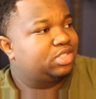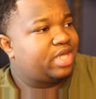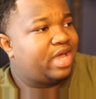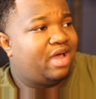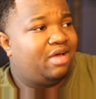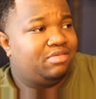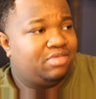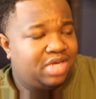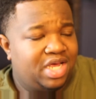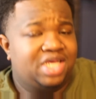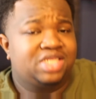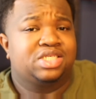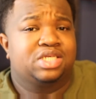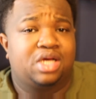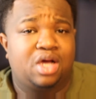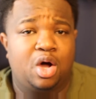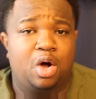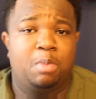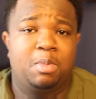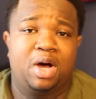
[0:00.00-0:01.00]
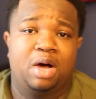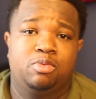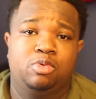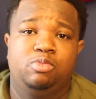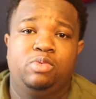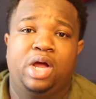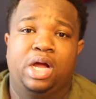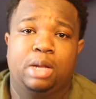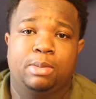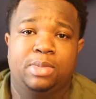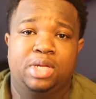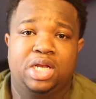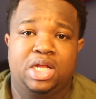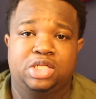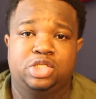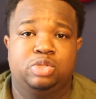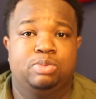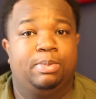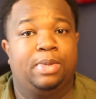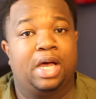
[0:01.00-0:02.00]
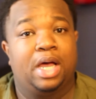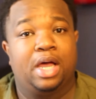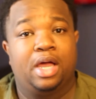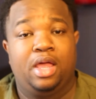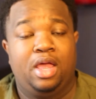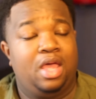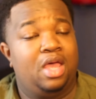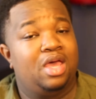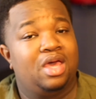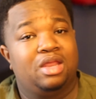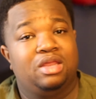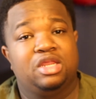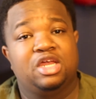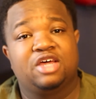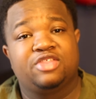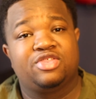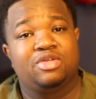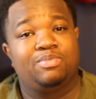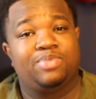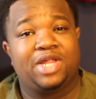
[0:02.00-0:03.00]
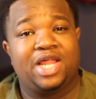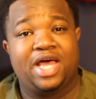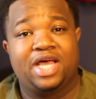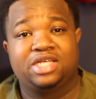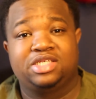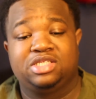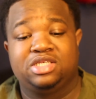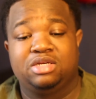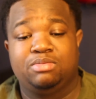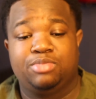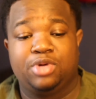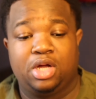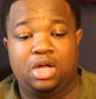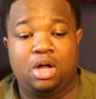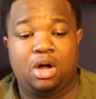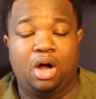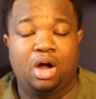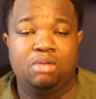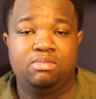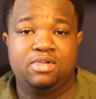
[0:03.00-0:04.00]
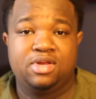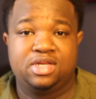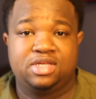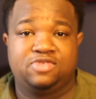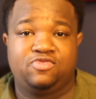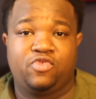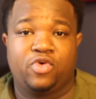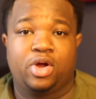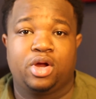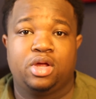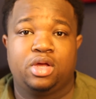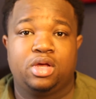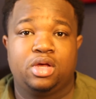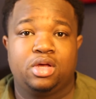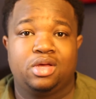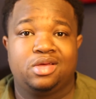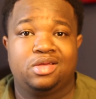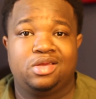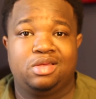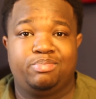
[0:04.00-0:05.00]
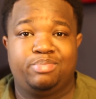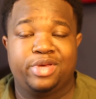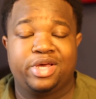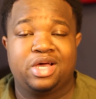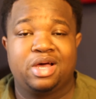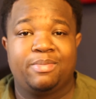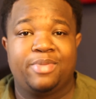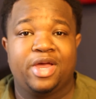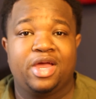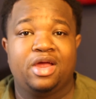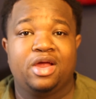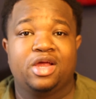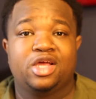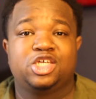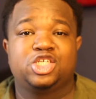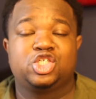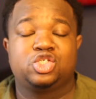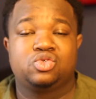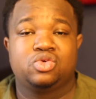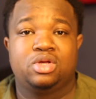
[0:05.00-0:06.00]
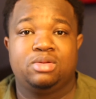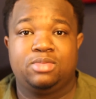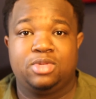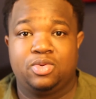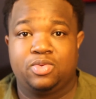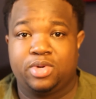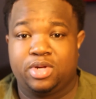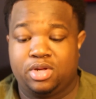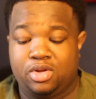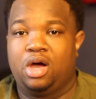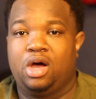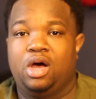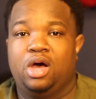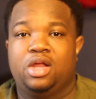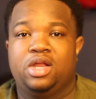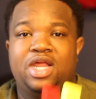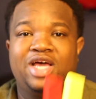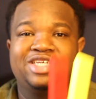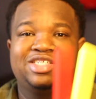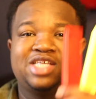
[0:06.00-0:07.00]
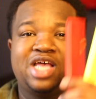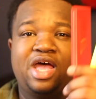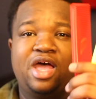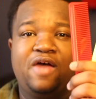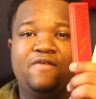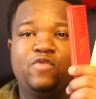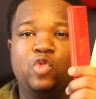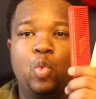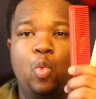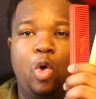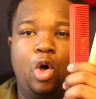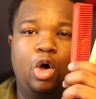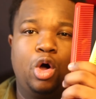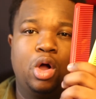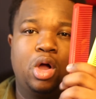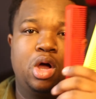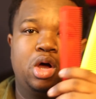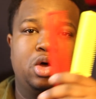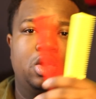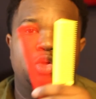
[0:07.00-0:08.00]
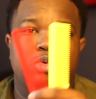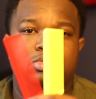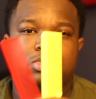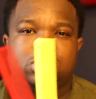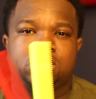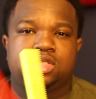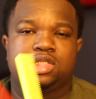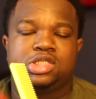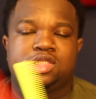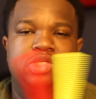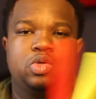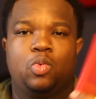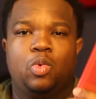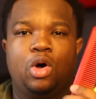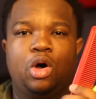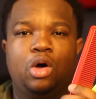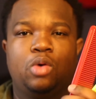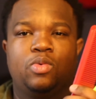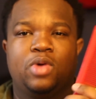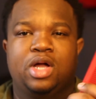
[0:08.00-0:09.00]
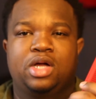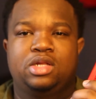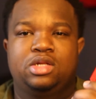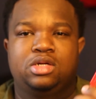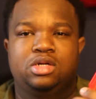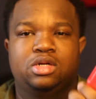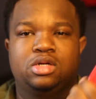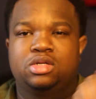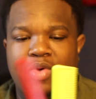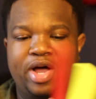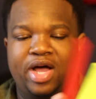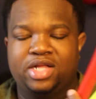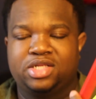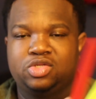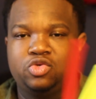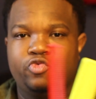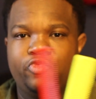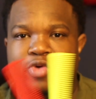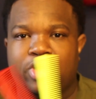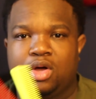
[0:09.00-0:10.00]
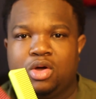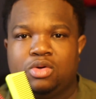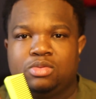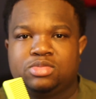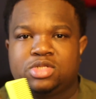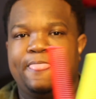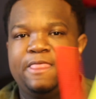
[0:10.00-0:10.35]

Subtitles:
That's the comb I would recommend that you buy. Nothing plastic, but carbon is very good. It pick up hair extremely well. Next, I have the wall combs. Just the wall regular wide tooth combs.